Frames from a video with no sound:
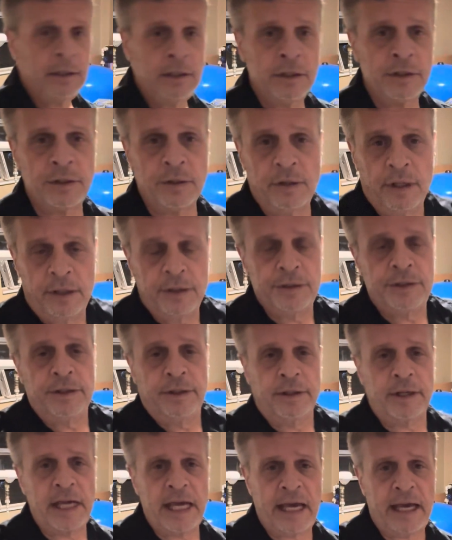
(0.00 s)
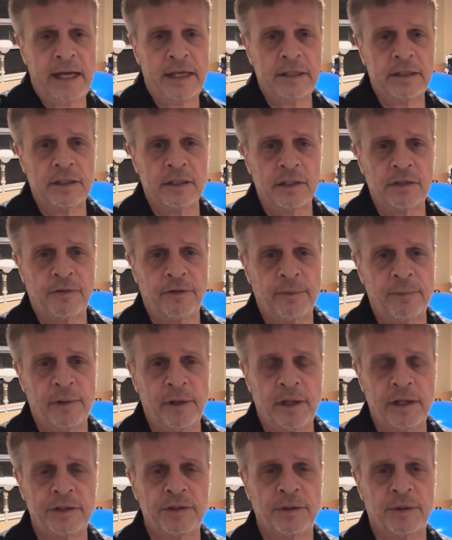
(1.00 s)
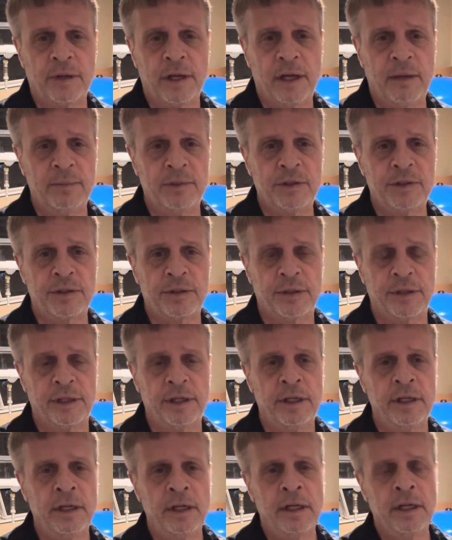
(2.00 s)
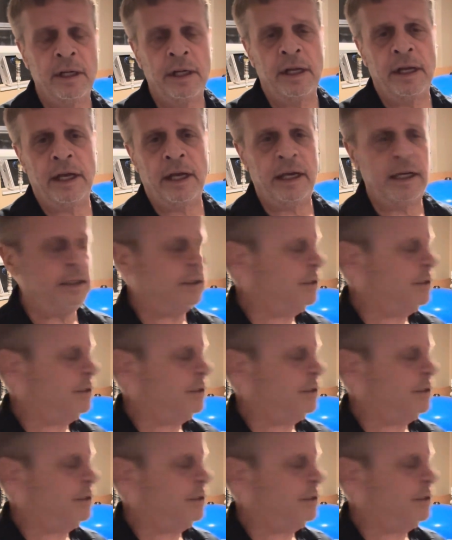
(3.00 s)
so there's your gases from electrochemistry, and